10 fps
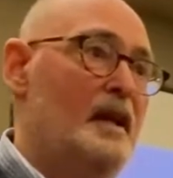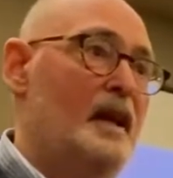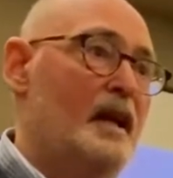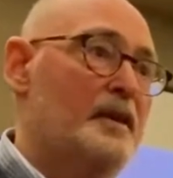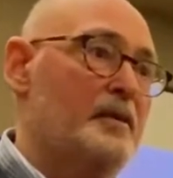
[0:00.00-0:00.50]

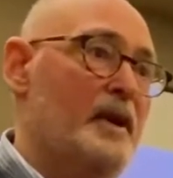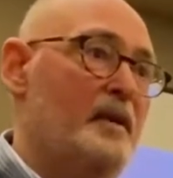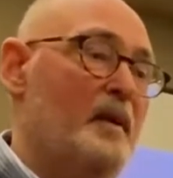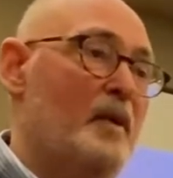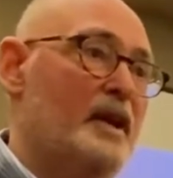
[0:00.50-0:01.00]
And three,
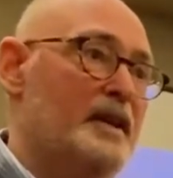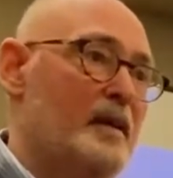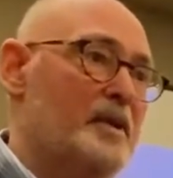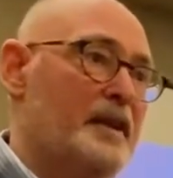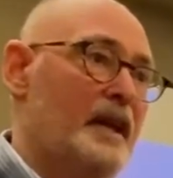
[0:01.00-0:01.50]
we wanted them
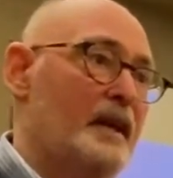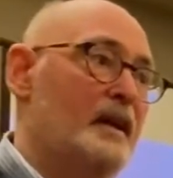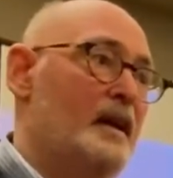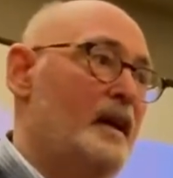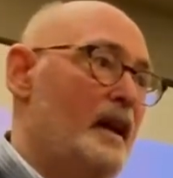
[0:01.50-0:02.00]
to think,
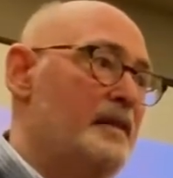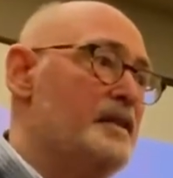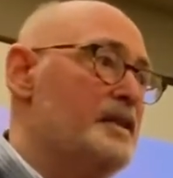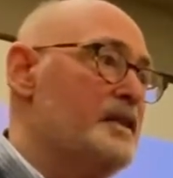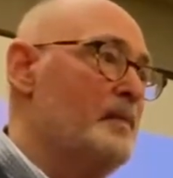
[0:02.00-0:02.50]
and
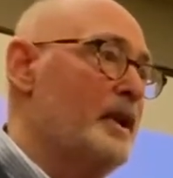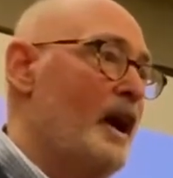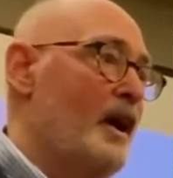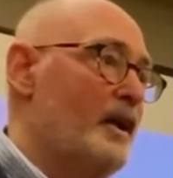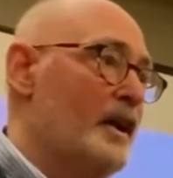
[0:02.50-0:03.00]
this is something
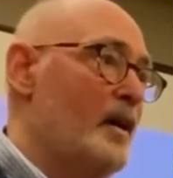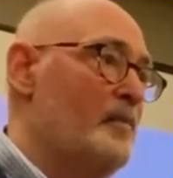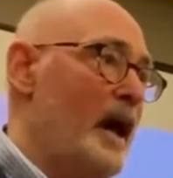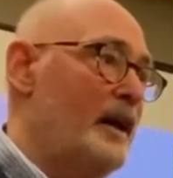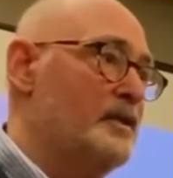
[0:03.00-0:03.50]
I ought to come
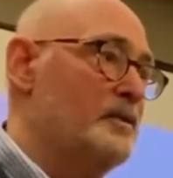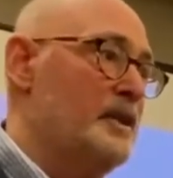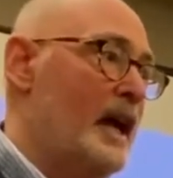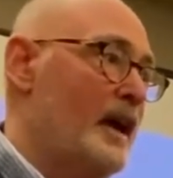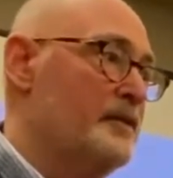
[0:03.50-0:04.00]
back to
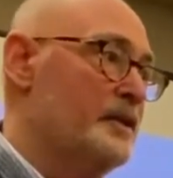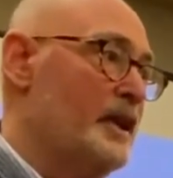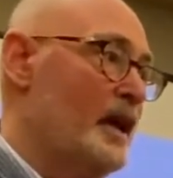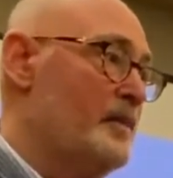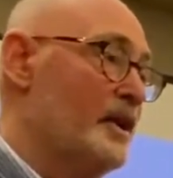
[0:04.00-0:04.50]
day after
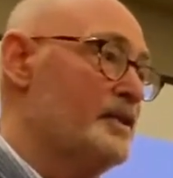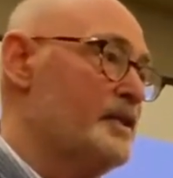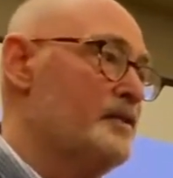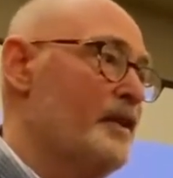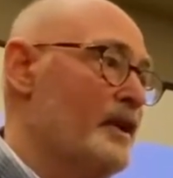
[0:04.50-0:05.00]
day because
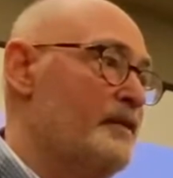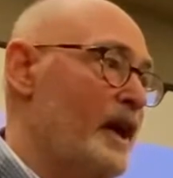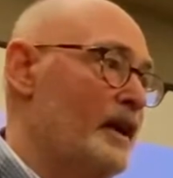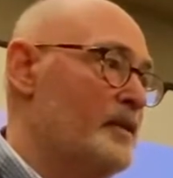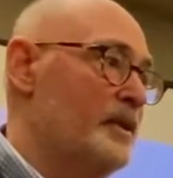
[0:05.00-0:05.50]
it's very
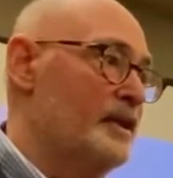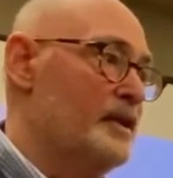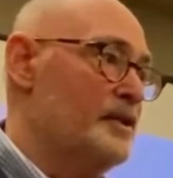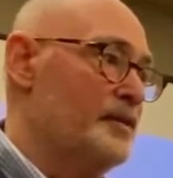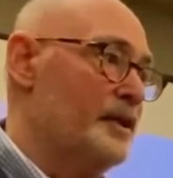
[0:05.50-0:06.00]
valuable and
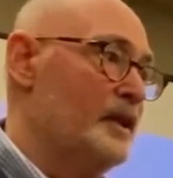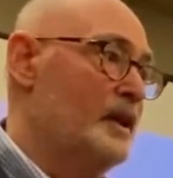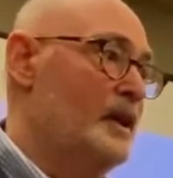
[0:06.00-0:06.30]
useful.